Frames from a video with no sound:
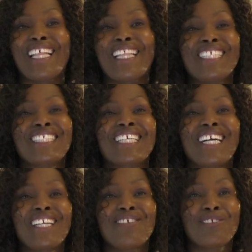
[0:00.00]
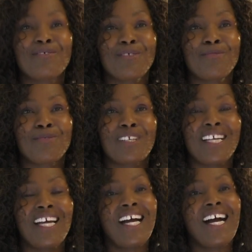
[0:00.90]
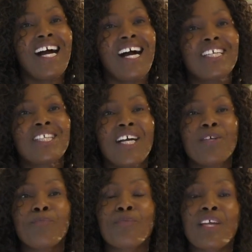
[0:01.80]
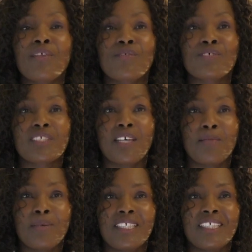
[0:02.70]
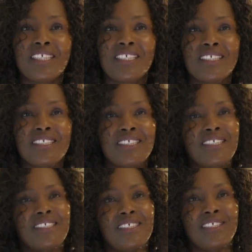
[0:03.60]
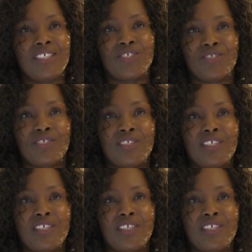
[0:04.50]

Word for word: That's a kind of different prayer. Are you praying for somebody? That is intercession.